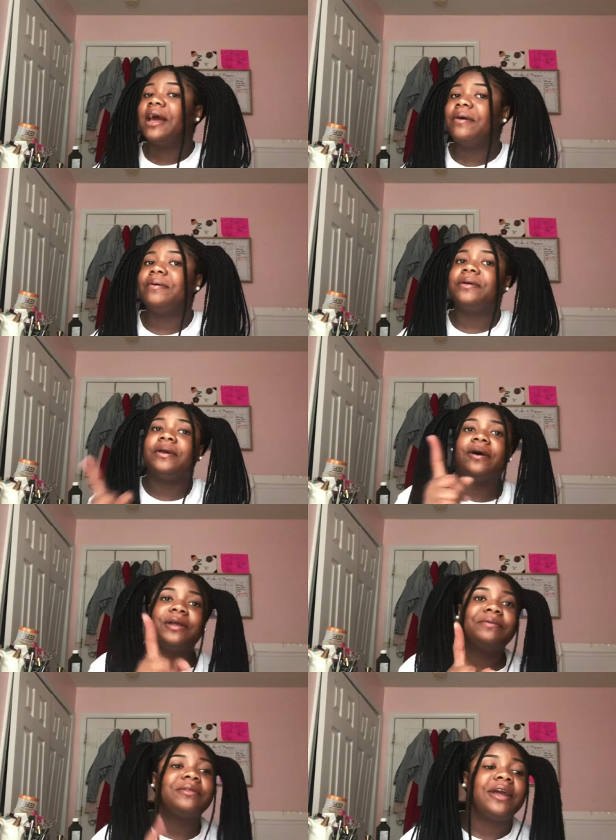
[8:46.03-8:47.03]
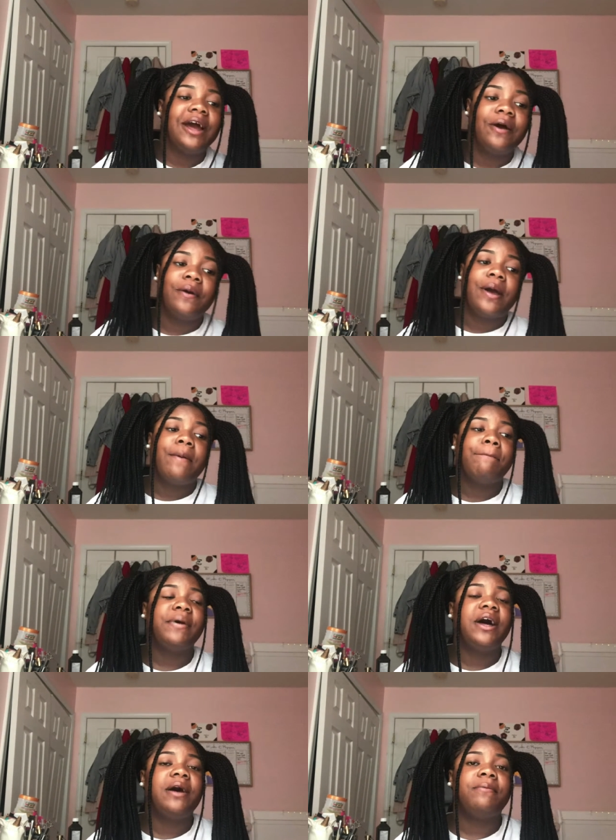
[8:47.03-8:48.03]
count? Y'all keep up the count.
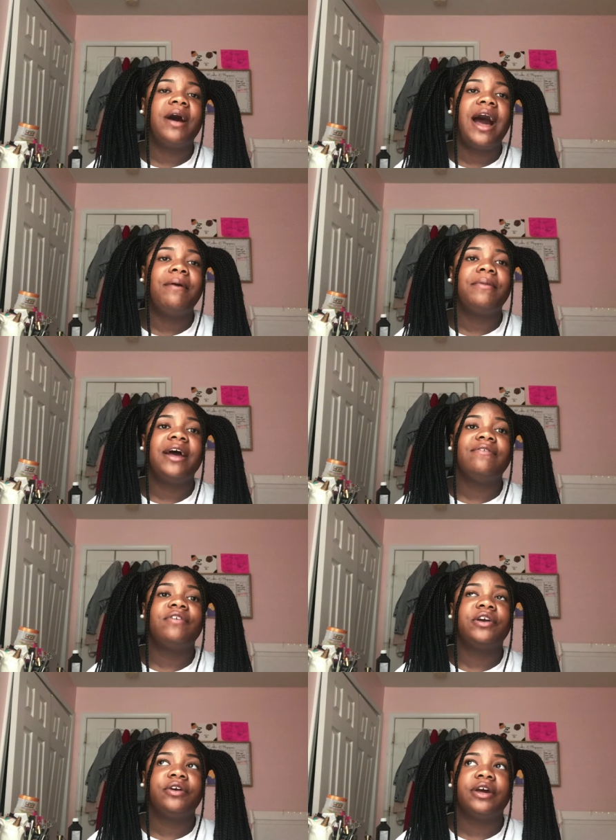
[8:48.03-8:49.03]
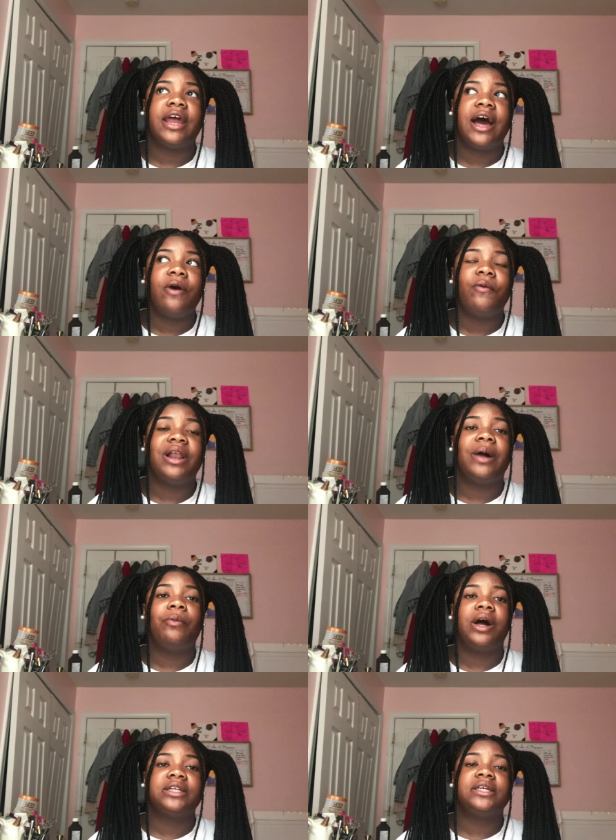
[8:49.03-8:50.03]
But I might figure it out while
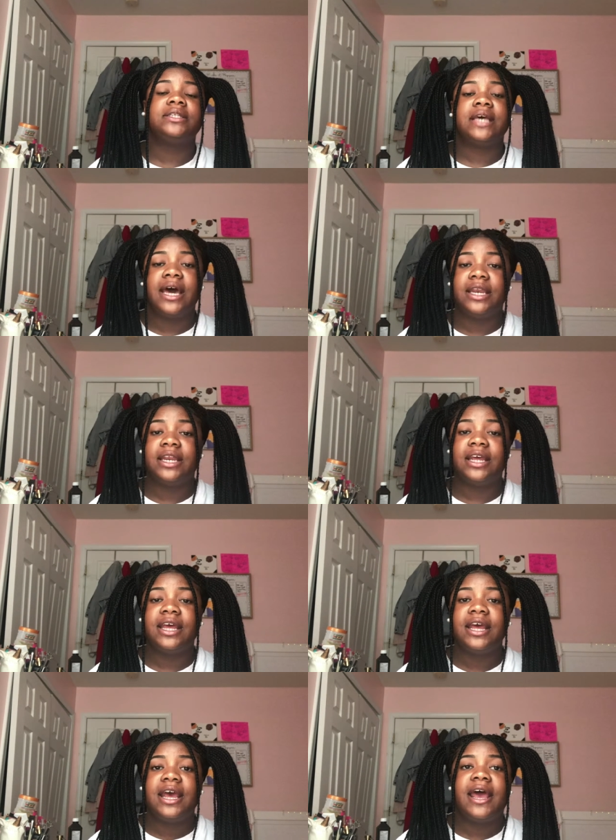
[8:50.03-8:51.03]
I'm watching to edit it,